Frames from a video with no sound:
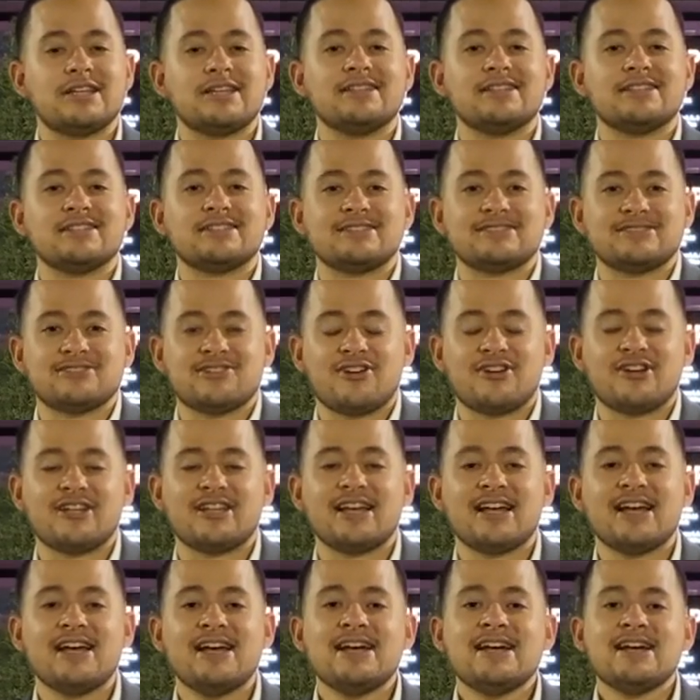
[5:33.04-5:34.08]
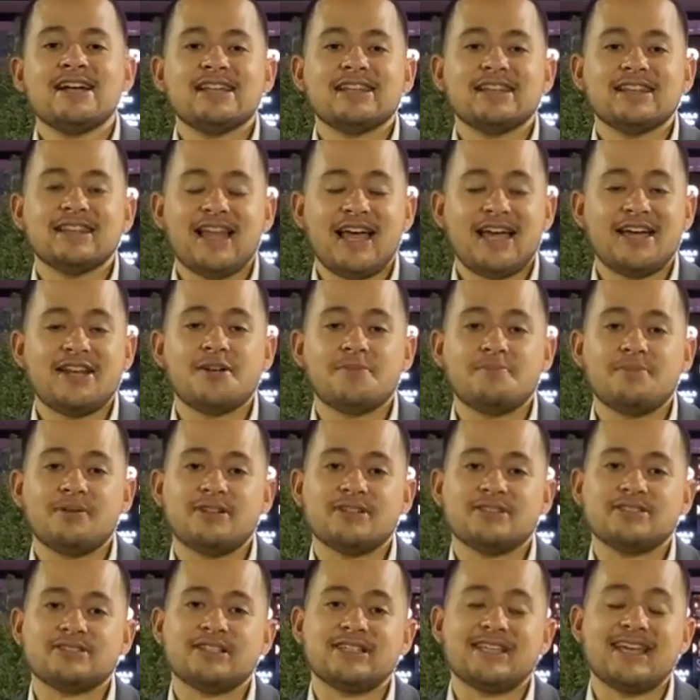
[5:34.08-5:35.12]
in this starting lineup
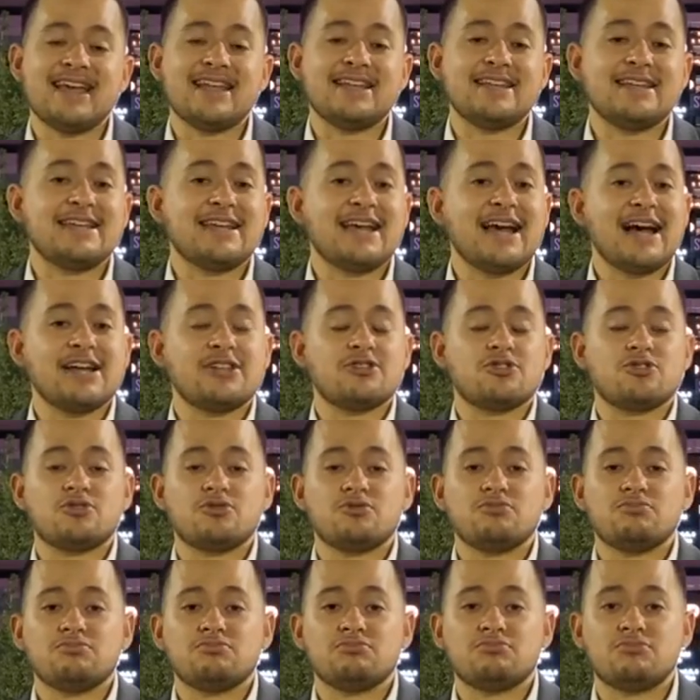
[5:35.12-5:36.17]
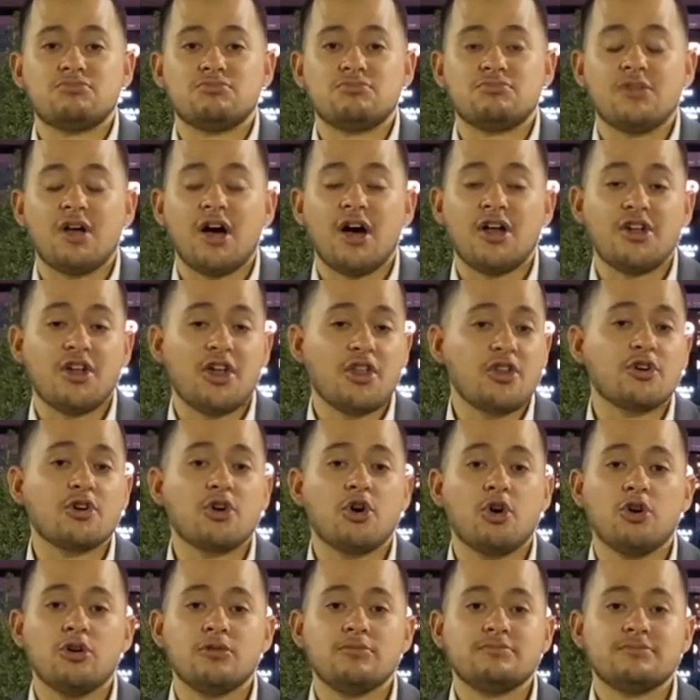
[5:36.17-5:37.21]
because, again, he got another
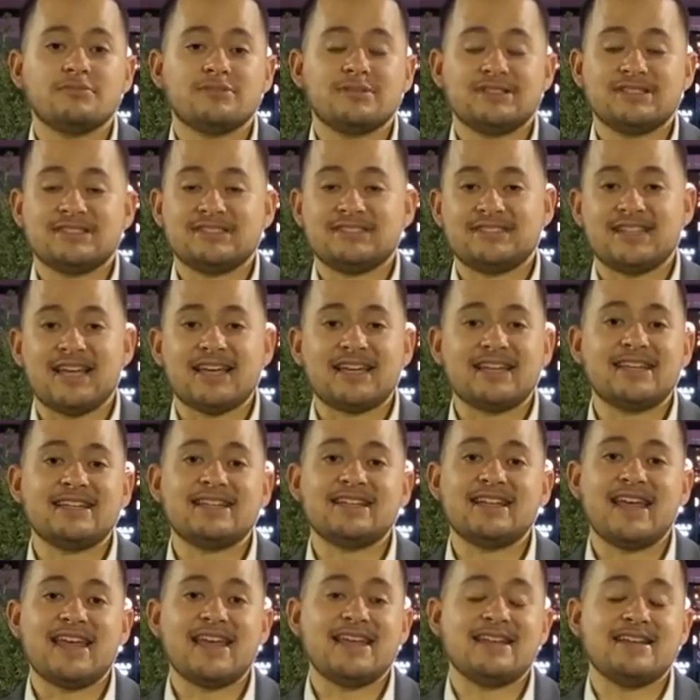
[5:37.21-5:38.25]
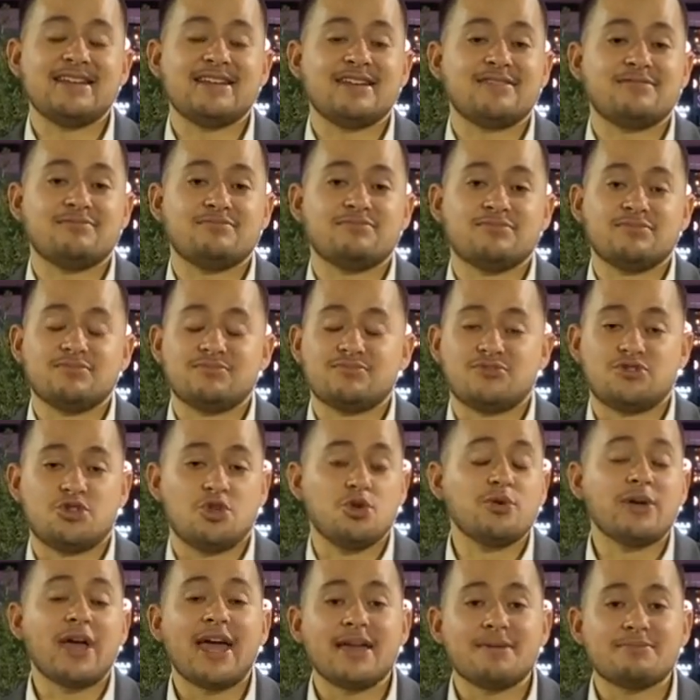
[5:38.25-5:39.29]
goal, second in two
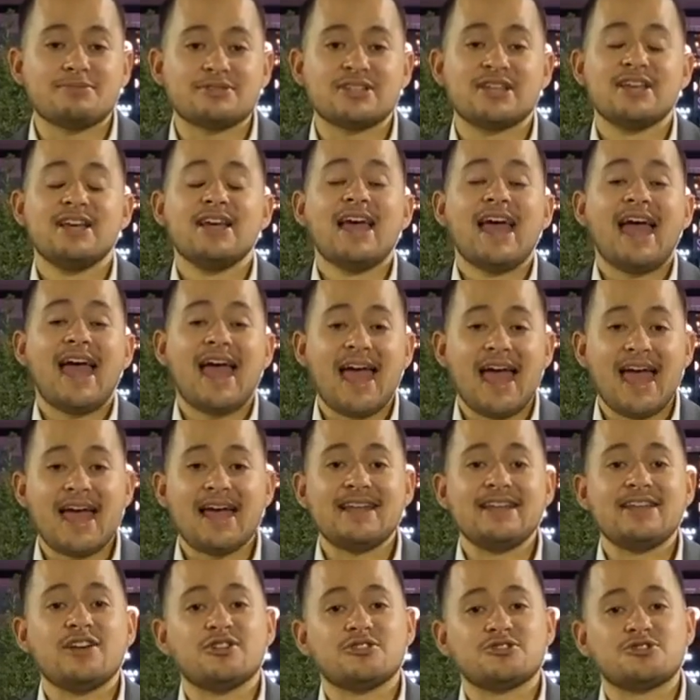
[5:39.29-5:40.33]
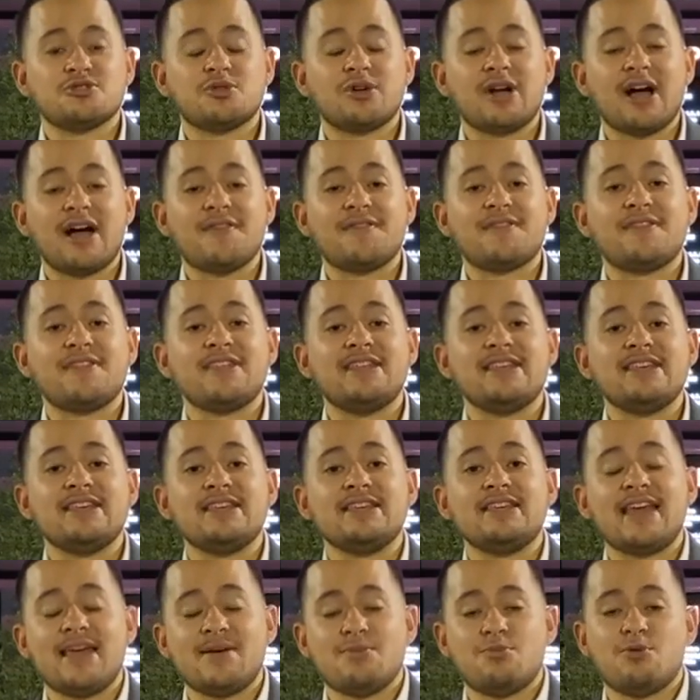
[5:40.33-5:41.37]
games, and he also got the
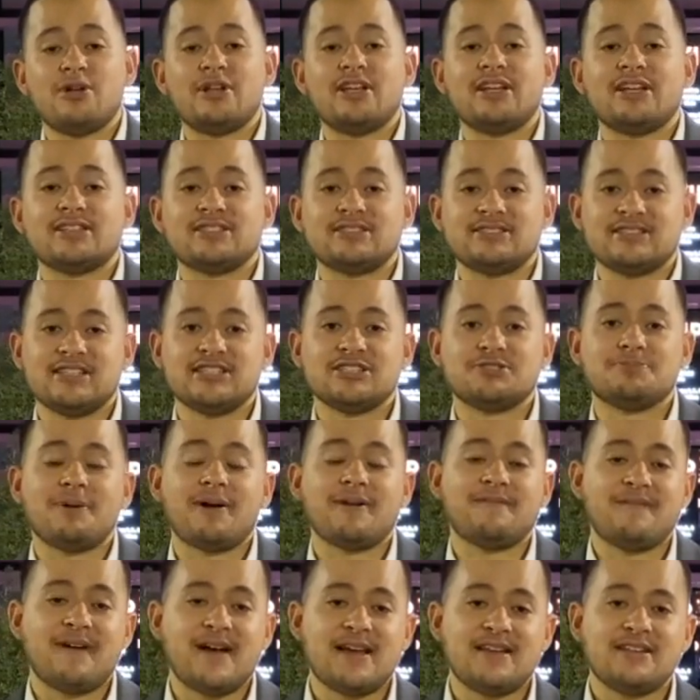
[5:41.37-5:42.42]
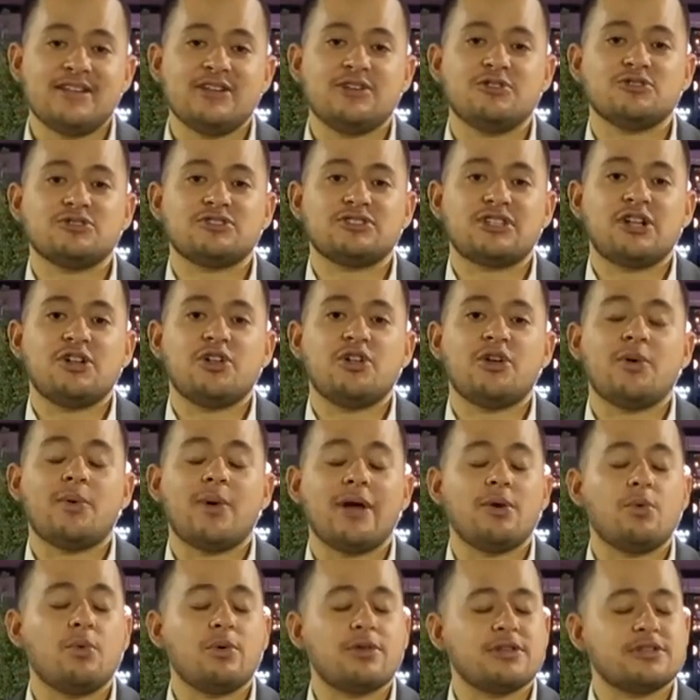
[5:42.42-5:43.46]
game-winning assist by finding Gonzalo
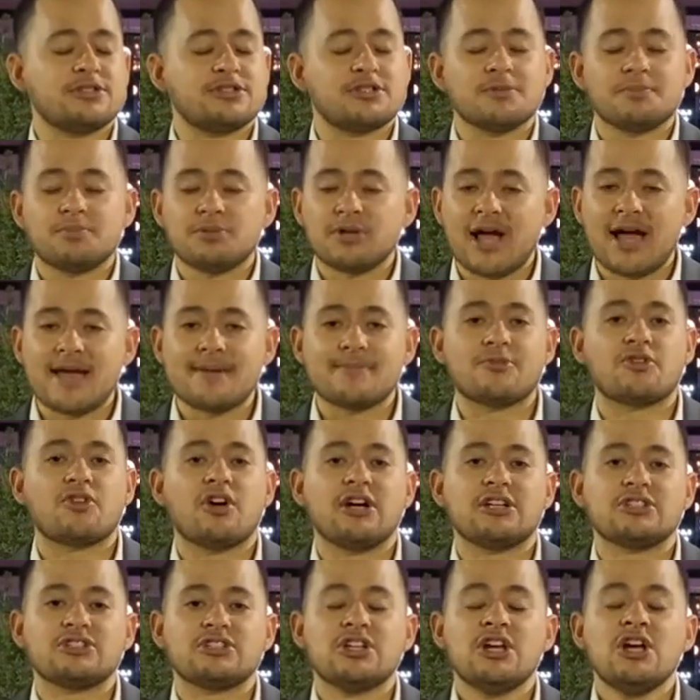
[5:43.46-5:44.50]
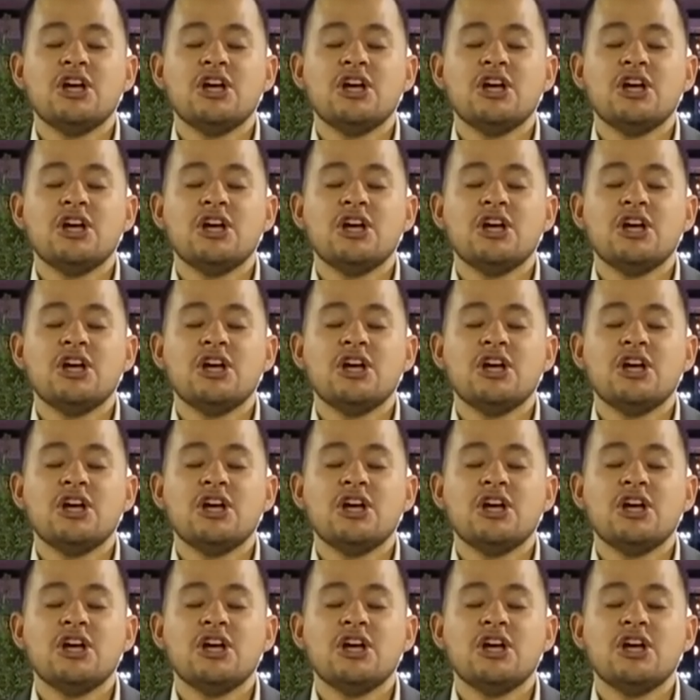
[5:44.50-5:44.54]
Higuain with a sublime cross,